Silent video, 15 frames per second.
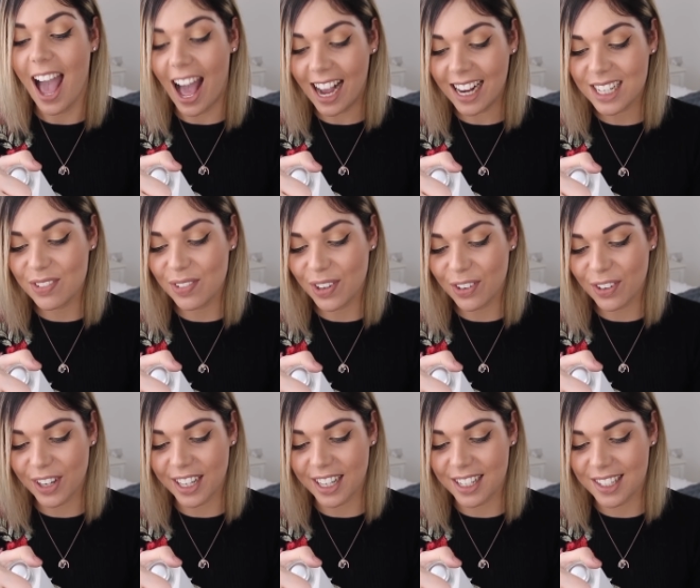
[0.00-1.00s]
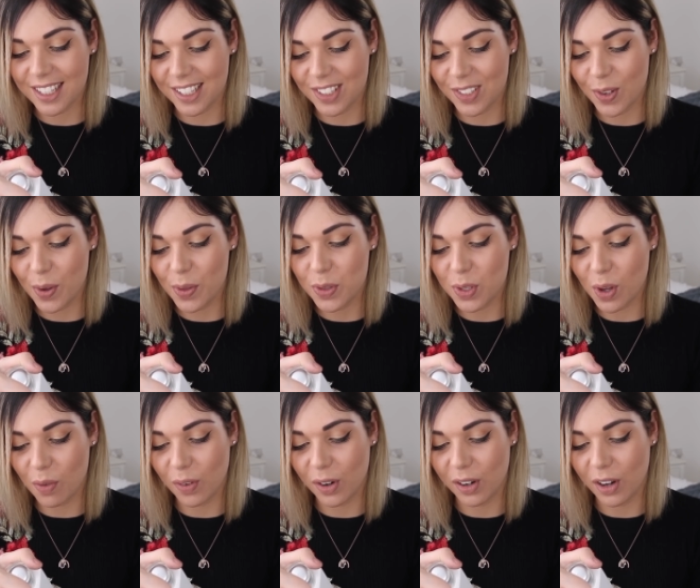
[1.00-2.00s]
active ingredients to soothe,
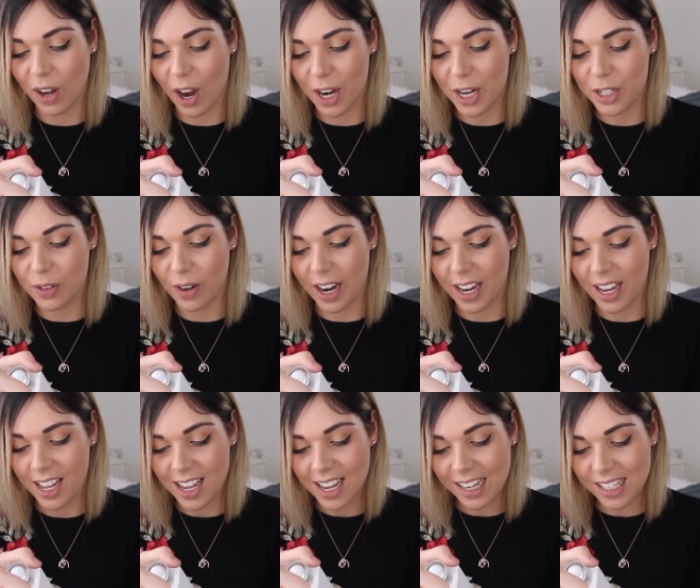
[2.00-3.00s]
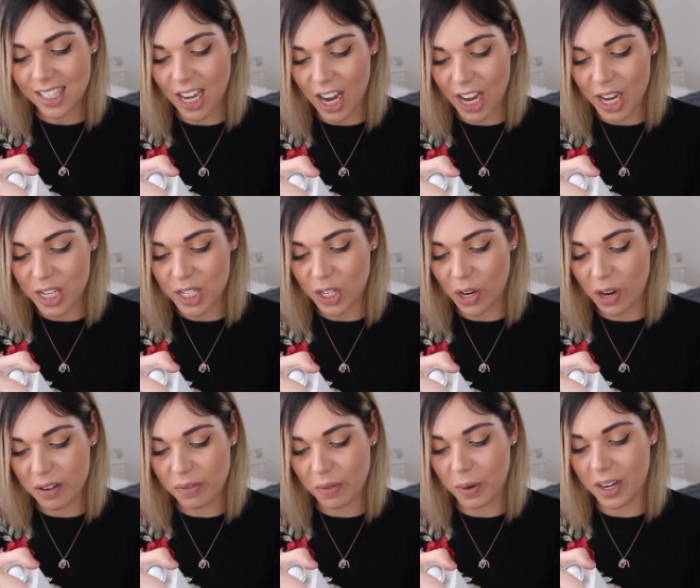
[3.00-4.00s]
soften and hydrate tired and
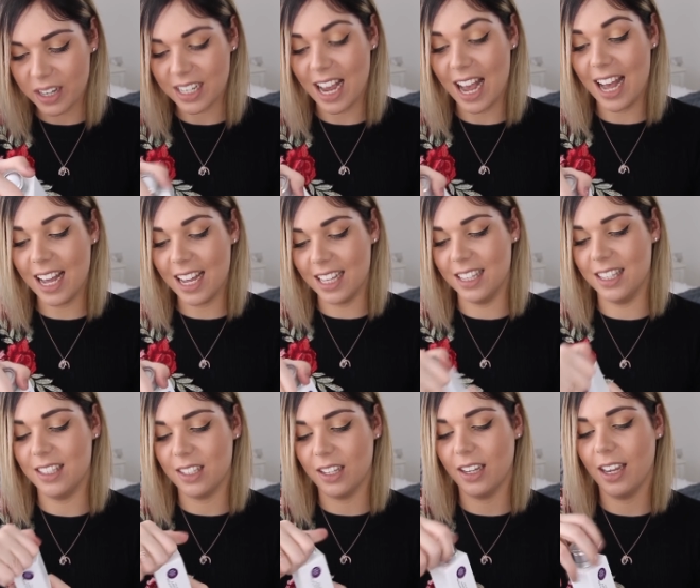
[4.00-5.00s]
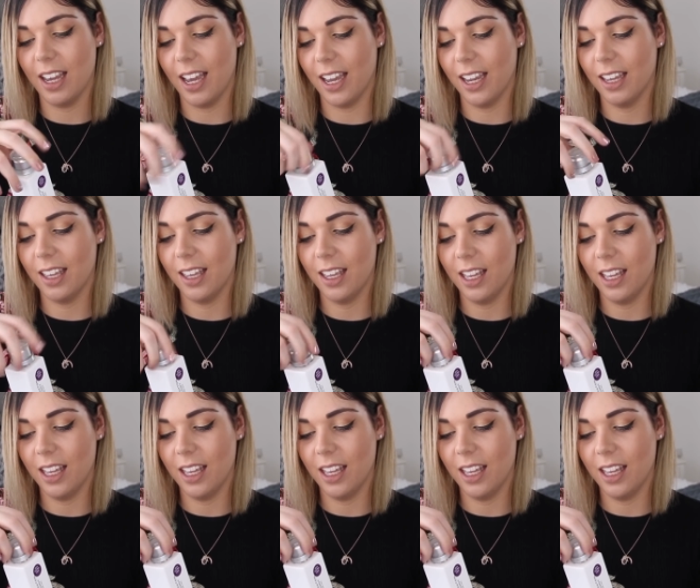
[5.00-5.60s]
overworked hands. Okay.